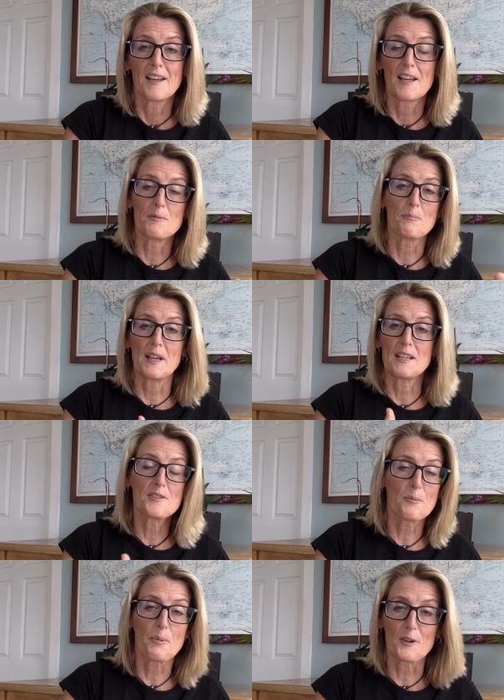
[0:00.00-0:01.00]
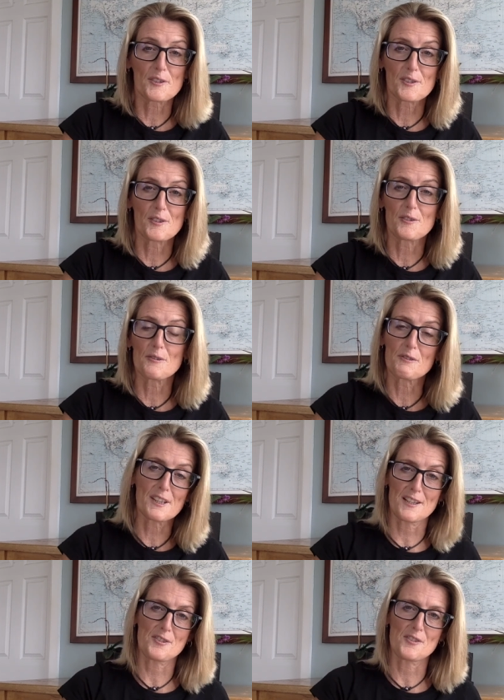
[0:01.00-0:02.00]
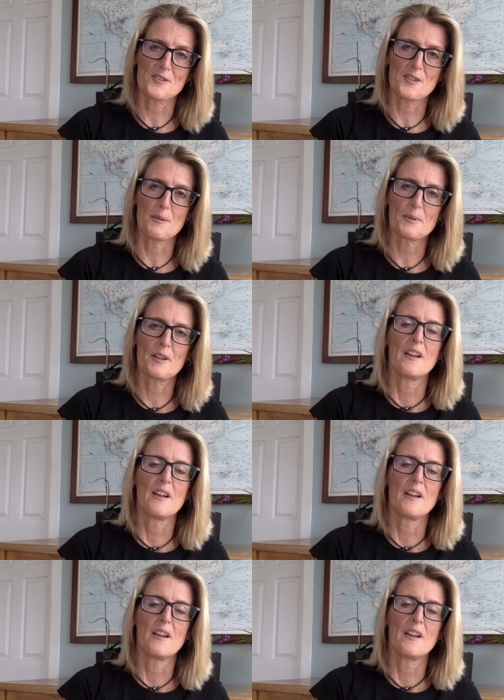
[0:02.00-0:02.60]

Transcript: and interpersonal relationship.